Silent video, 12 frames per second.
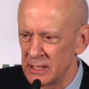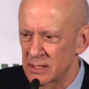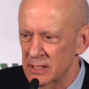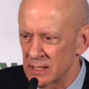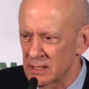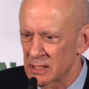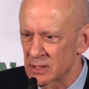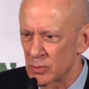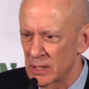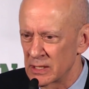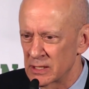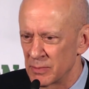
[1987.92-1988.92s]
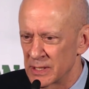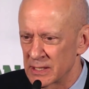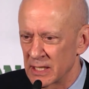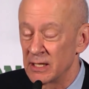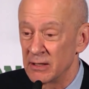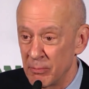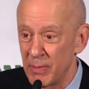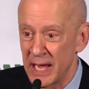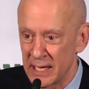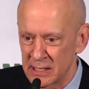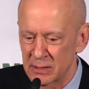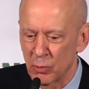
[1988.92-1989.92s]
least senses what it's missing and
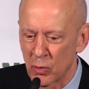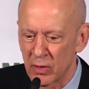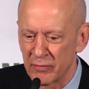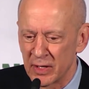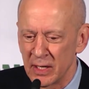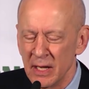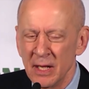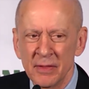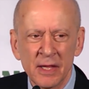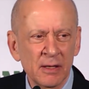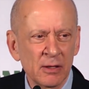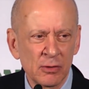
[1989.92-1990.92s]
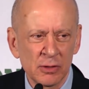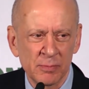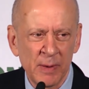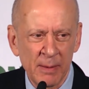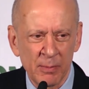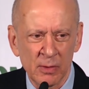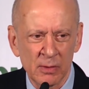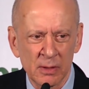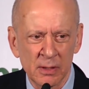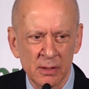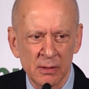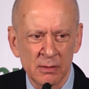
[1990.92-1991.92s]
demands more of it, then the newspaper,
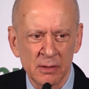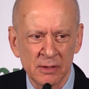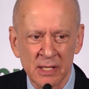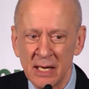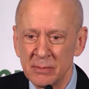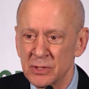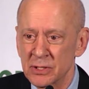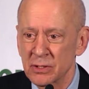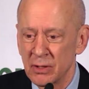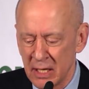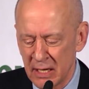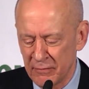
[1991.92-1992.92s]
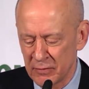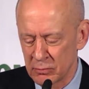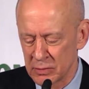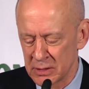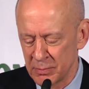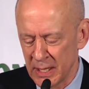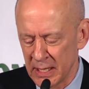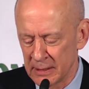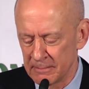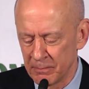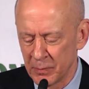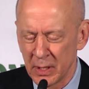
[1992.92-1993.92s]
the Times, is going to have to respond.
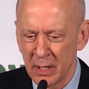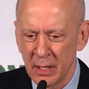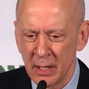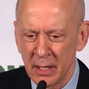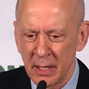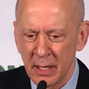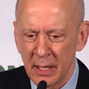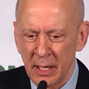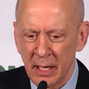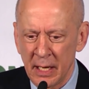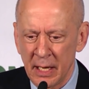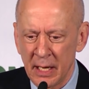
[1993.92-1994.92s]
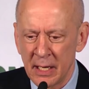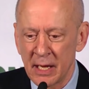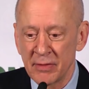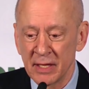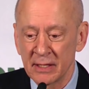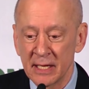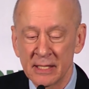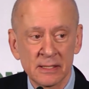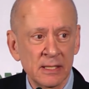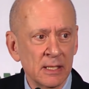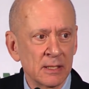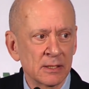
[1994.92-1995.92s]
And I think
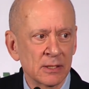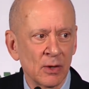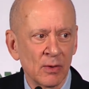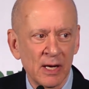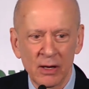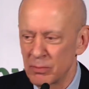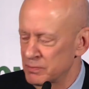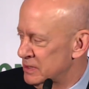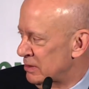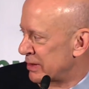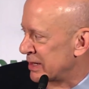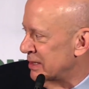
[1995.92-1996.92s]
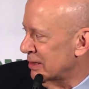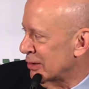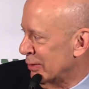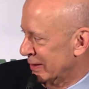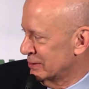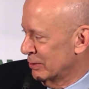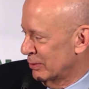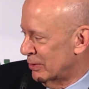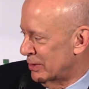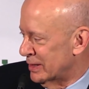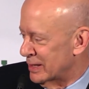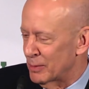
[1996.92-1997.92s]
that's it. So sorry I didn't go on too
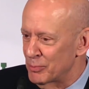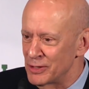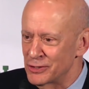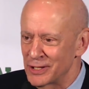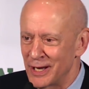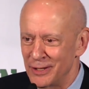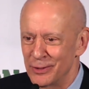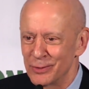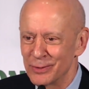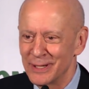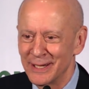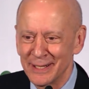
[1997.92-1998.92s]
long, and I appreciate you